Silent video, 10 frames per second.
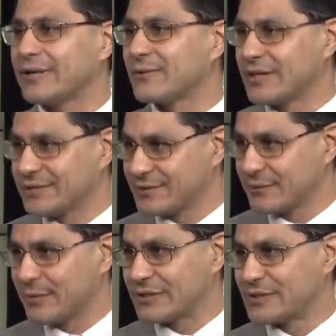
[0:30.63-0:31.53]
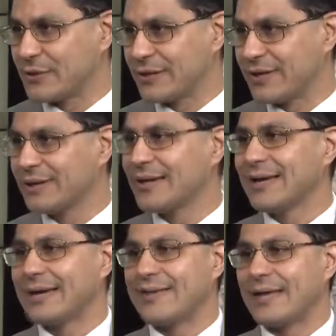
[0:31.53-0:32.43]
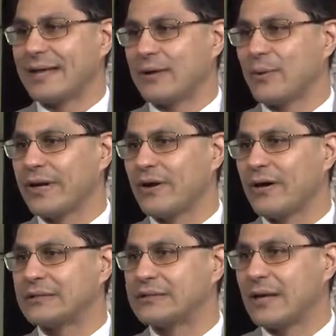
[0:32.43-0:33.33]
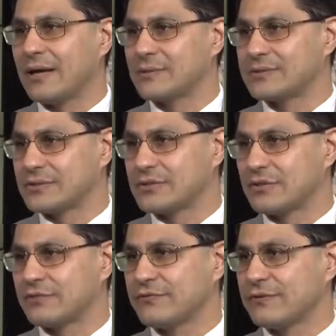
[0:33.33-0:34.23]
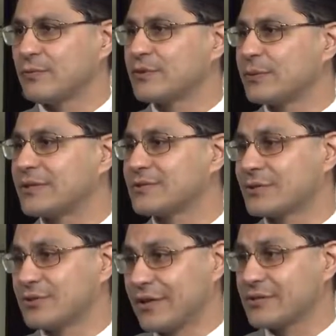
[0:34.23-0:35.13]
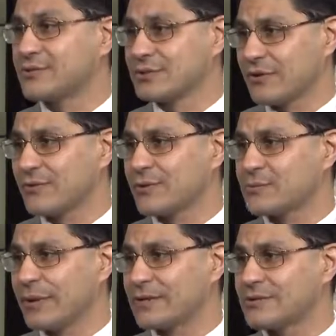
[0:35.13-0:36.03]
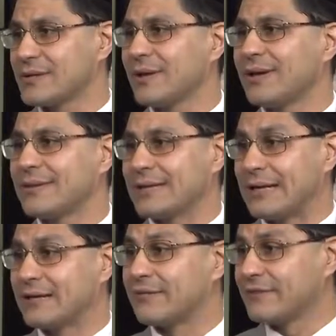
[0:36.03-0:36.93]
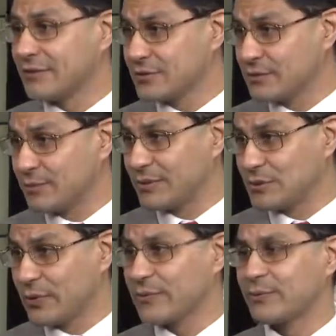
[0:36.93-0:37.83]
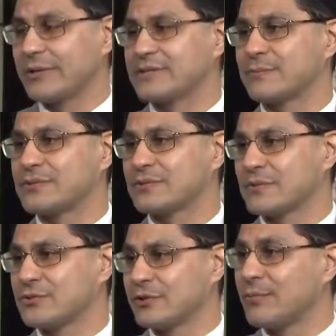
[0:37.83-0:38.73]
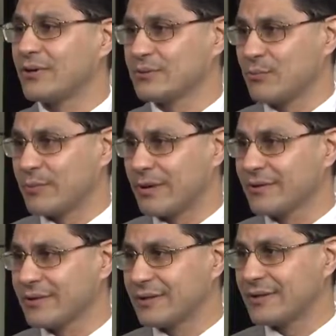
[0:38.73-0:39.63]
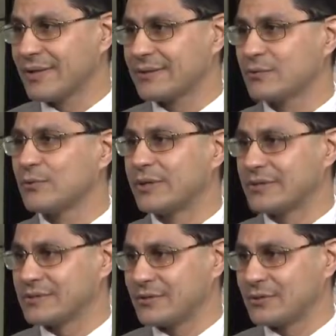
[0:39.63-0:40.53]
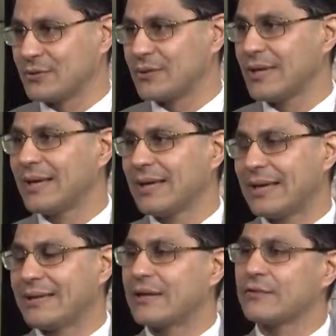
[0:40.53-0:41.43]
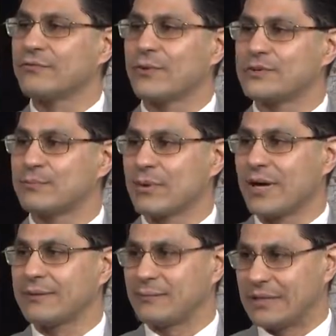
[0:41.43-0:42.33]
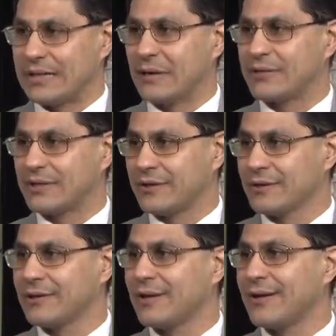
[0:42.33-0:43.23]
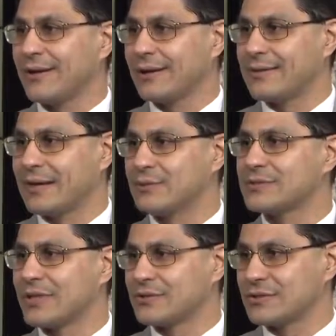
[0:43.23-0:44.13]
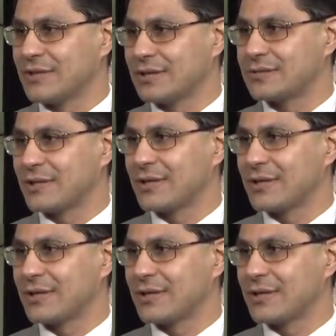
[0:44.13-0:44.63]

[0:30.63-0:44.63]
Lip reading: in Rochester, Minnesota, and then I went on, I was the chief of orthopedic surgery at Andrews Air Force Base. Then I did a fellowship in joint replacement surgery in Baltimore, Maryland at the Rubin Institute, and the Air Force brought me down here, and then I was stationed at